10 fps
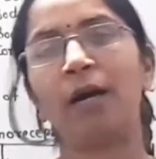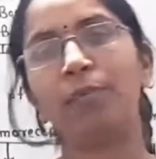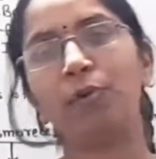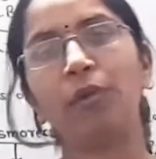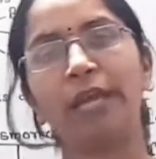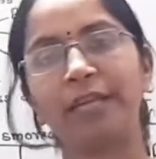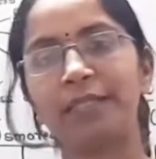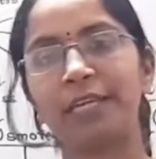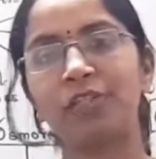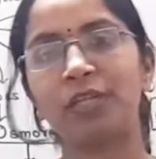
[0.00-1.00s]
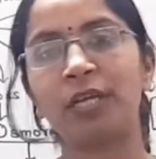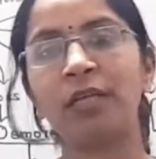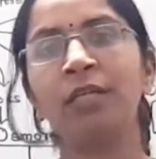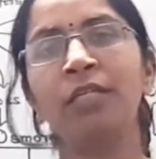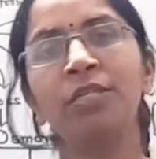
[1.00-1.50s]
Up to next
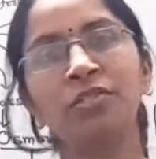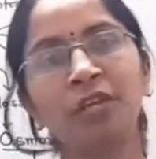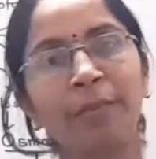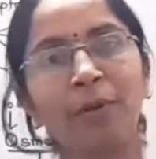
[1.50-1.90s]
session, stay